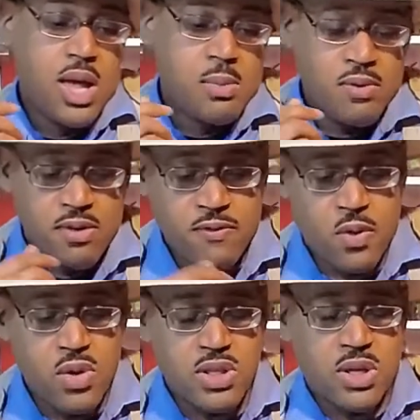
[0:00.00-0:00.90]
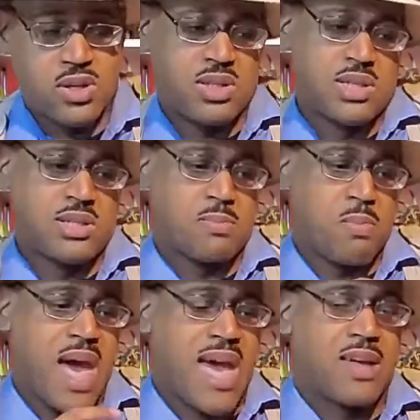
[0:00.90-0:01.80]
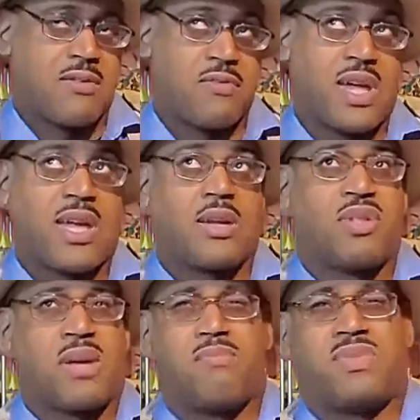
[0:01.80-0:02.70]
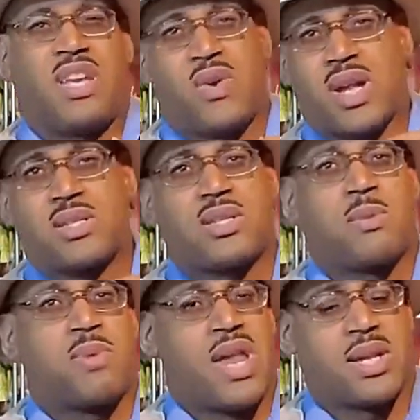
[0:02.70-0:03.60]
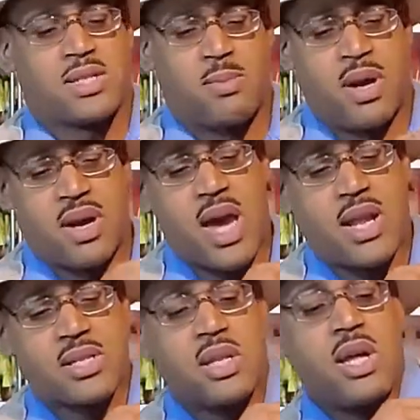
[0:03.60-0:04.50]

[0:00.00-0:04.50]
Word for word: Moving forward, there is this pack of like, it was like a T-Rex, a Diplodocus, a Baryonyx,